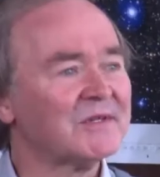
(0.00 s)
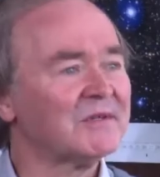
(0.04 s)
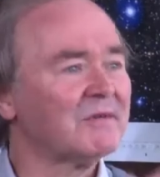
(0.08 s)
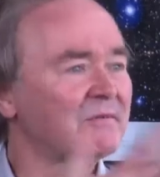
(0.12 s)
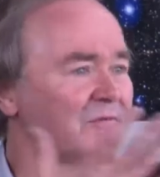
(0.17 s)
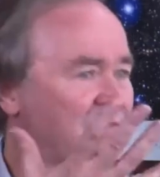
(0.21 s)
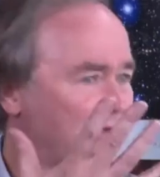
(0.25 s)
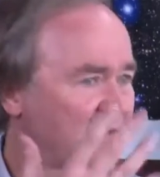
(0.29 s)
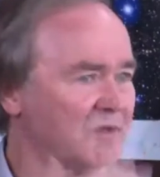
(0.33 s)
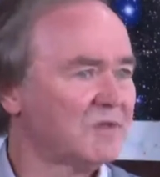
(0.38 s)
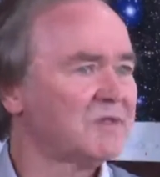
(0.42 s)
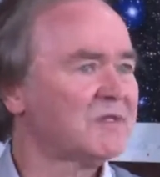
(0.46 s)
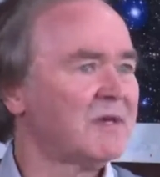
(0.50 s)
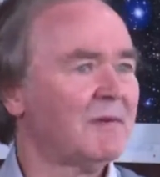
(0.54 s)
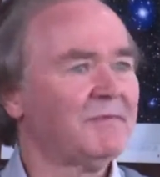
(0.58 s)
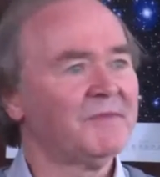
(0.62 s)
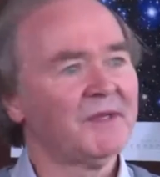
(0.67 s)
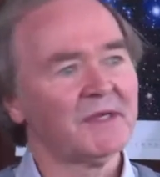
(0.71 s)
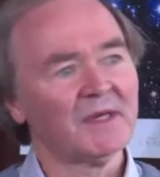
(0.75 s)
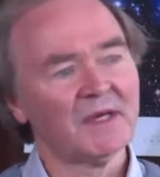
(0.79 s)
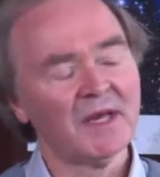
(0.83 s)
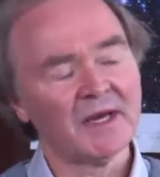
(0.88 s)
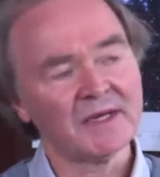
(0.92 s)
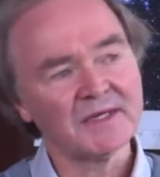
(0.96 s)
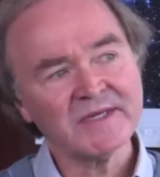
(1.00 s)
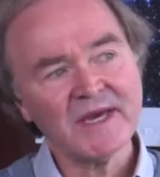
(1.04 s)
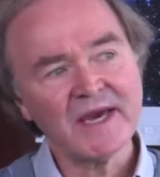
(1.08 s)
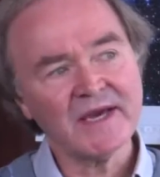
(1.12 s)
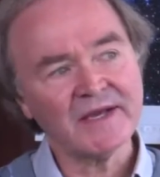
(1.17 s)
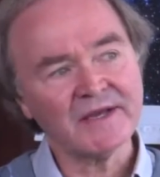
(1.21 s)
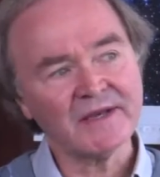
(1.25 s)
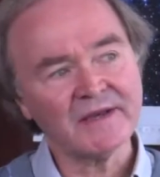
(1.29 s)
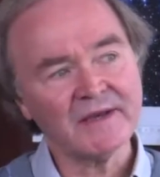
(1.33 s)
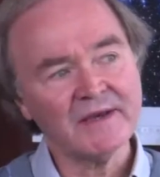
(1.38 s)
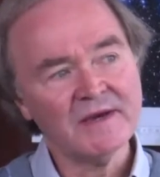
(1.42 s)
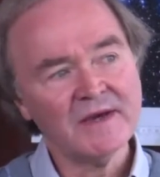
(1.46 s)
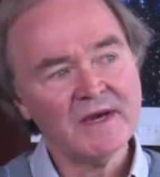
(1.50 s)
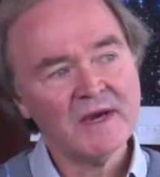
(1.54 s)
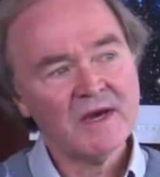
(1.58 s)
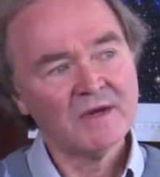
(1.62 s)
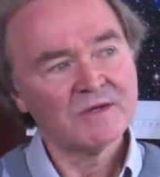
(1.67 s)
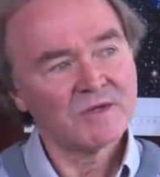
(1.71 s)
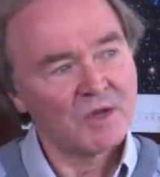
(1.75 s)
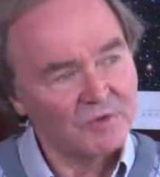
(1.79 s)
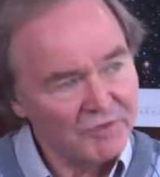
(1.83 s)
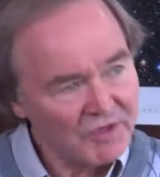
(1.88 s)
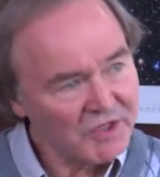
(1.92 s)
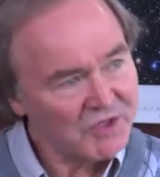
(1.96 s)
and which is something like 10.
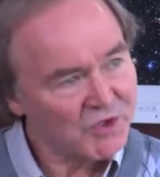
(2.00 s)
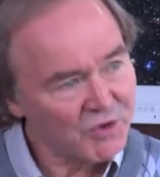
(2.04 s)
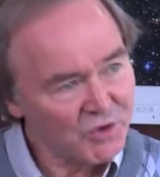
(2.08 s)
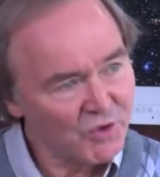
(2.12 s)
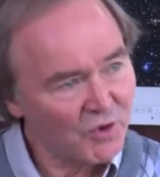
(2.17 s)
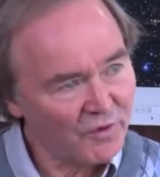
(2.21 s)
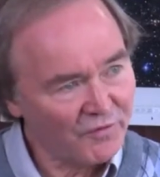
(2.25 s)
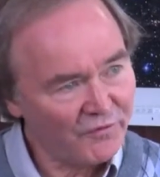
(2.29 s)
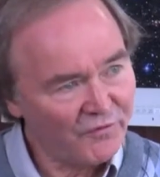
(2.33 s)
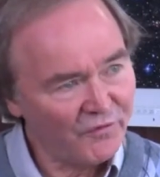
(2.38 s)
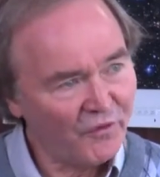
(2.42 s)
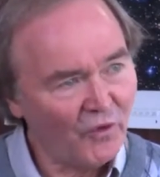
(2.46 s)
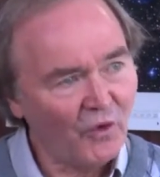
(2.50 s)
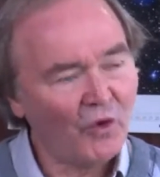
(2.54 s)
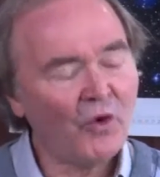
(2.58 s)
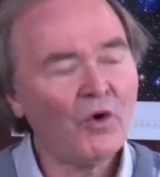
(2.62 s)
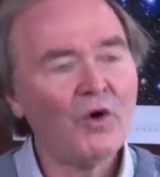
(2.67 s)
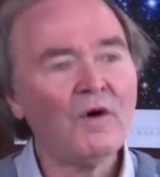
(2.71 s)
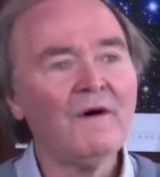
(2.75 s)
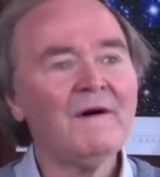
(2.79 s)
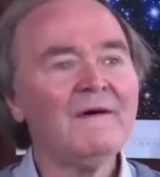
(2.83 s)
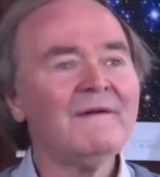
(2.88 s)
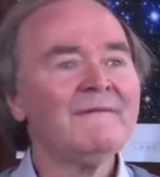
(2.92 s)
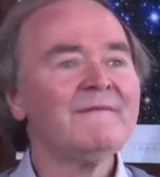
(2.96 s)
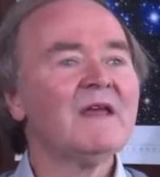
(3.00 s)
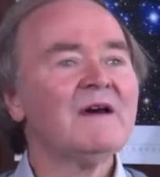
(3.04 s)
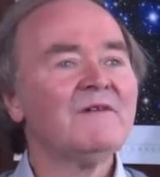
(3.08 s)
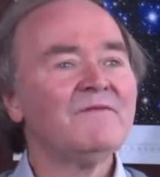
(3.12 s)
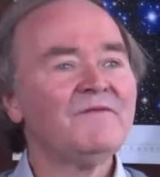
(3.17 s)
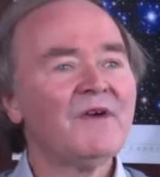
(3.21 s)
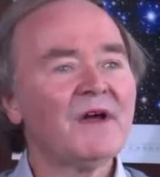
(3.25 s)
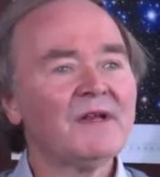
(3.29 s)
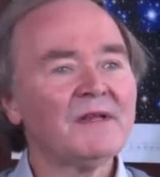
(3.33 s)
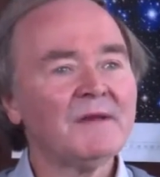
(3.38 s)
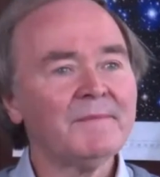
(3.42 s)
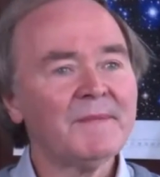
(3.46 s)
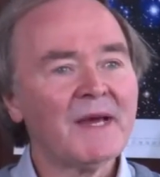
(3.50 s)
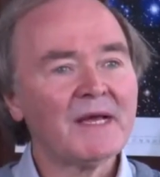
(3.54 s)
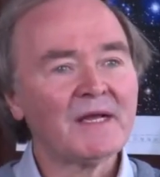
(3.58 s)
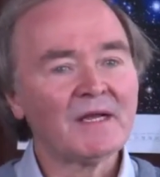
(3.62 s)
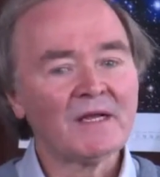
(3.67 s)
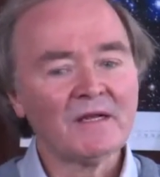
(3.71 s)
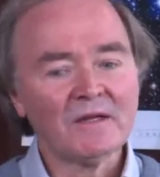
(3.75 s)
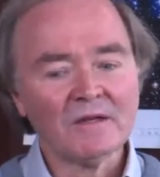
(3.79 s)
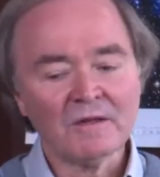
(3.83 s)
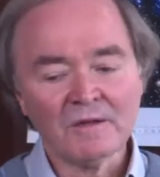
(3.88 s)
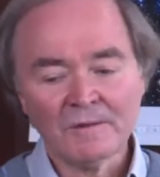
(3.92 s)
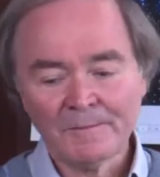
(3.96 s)
So these are your four
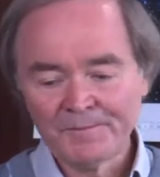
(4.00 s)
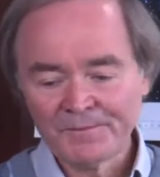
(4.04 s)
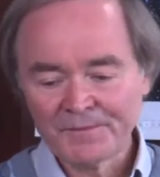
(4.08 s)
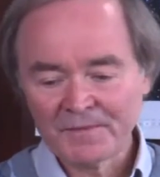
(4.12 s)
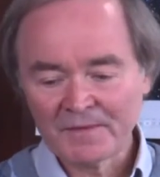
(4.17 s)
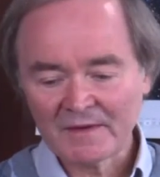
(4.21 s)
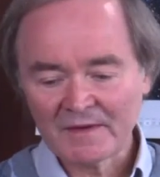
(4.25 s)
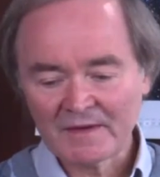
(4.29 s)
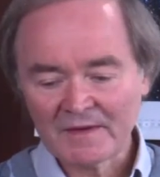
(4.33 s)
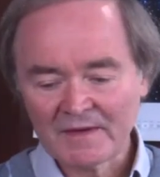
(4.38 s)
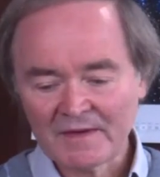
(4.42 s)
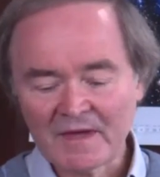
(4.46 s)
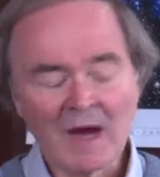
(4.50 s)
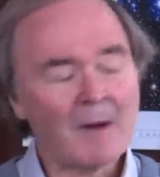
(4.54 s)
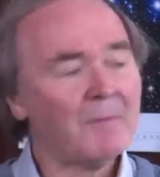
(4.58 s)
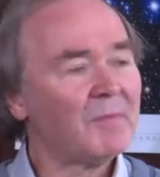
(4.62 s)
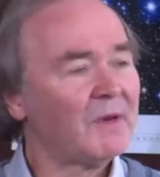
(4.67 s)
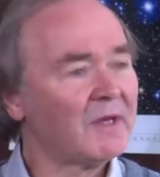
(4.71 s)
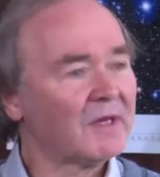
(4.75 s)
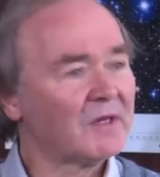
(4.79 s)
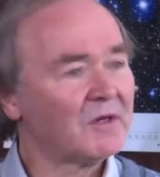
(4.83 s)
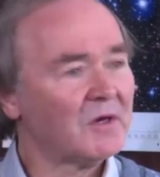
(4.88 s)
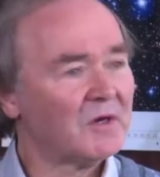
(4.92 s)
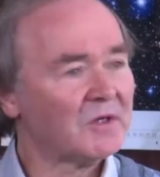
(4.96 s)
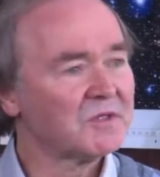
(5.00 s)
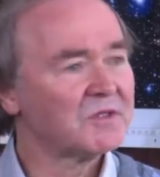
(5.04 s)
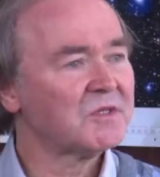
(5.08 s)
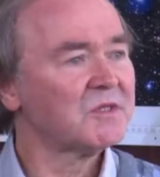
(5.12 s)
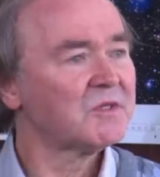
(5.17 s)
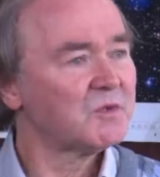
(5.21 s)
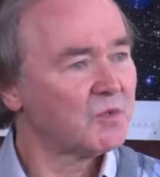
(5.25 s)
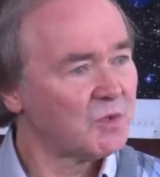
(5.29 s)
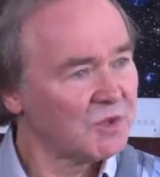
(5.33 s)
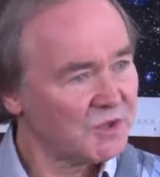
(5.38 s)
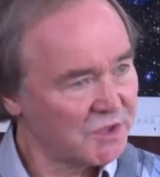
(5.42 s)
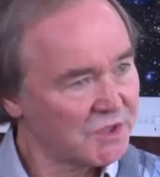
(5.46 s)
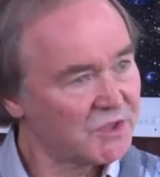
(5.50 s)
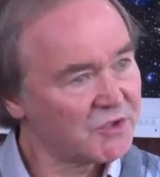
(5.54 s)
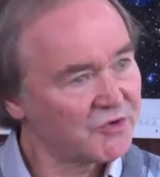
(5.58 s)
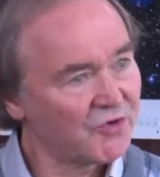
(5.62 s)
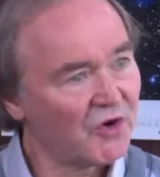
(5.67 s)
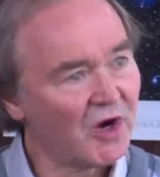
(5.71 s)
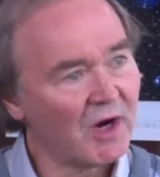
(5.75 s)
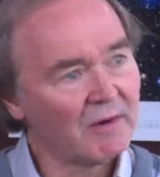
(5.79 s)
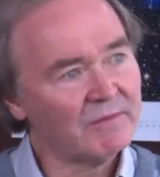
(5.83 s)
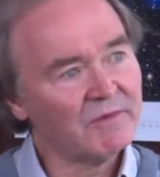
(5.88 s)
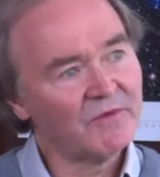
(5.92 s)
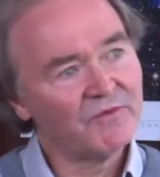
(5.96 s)
fundamental coupling constants which
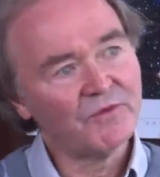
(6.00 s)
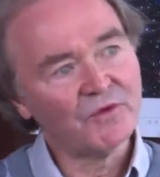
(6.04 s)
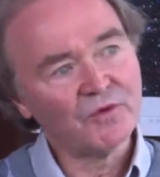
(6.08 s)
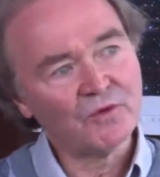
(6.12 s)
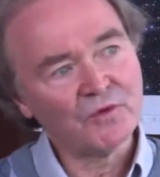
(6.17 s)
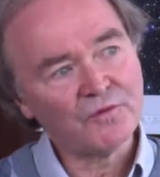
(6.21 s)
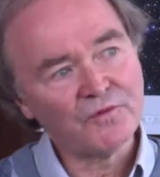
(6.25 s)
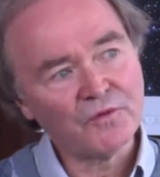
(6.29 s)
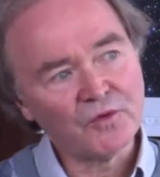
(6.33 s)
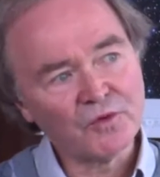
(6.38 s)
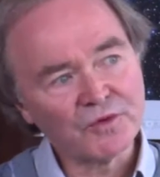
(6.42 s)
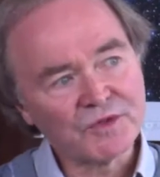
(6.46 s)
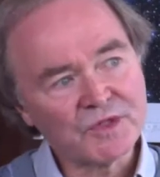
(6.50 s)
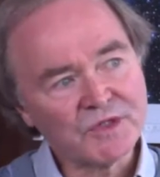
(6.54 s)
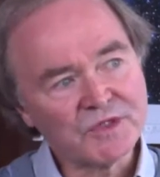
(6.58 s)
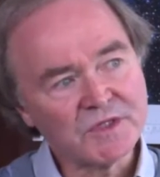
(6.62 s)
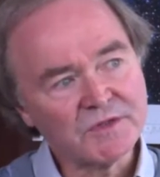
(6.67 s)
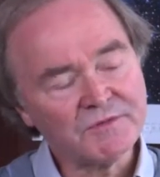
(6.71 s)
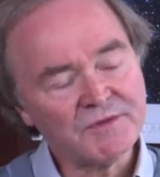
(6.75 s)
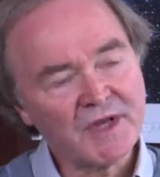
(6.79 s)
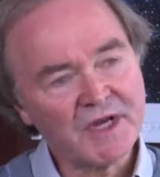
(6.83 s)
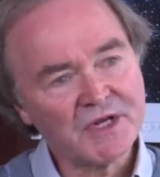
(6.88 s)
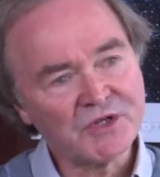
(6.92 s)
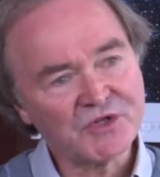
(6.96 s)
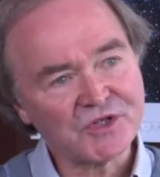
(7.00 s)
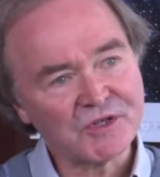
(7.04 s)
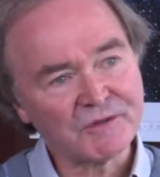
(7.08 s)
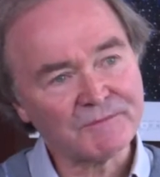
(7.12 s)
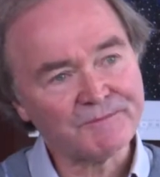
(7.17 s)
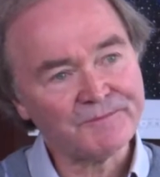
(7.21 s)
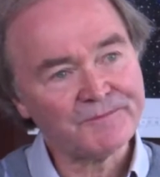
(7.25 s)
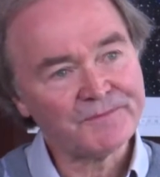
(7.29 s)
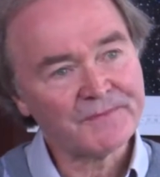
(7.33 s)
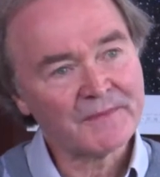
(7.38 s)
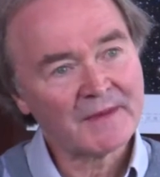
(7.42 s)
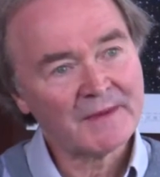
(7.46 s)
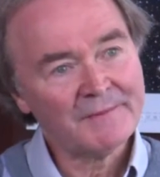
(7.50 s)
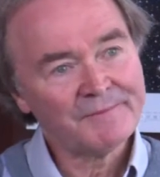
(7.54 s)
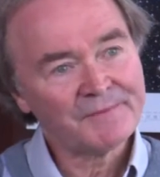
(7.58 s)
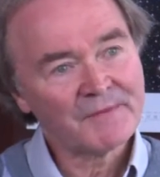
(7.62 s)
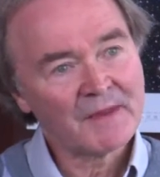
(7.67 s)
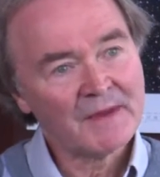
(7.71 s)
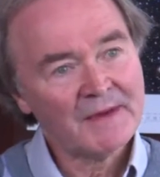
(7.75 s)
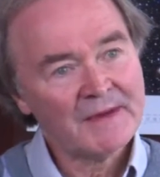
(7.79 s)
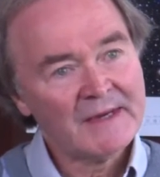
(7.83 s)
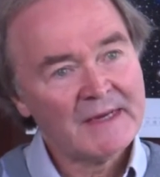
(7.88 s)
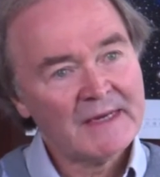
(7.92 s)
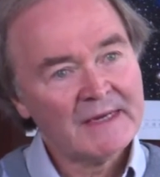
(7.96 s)
describe the four forces of nature.
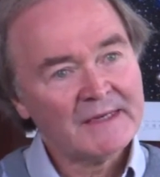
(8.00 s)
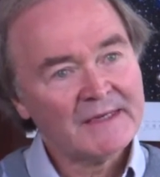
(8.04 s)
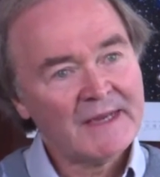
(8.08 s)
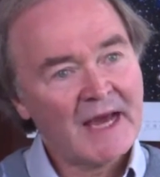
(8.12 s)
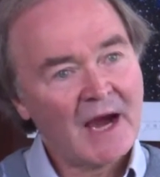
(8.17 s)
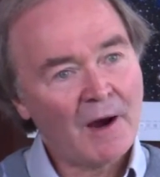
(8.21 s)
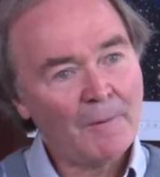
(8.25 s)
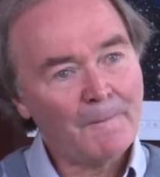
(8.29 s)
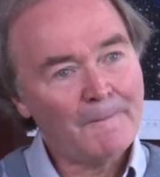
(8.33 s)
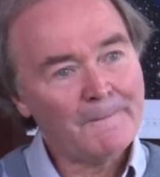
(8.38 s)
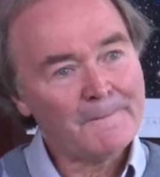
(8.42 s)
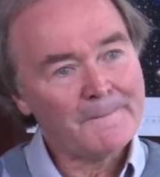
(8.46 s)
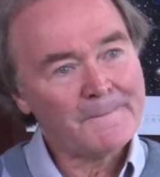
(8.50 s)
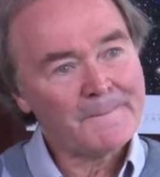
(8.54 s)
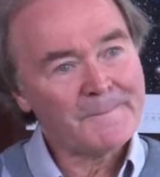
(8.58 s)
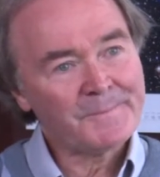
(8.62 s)
Now,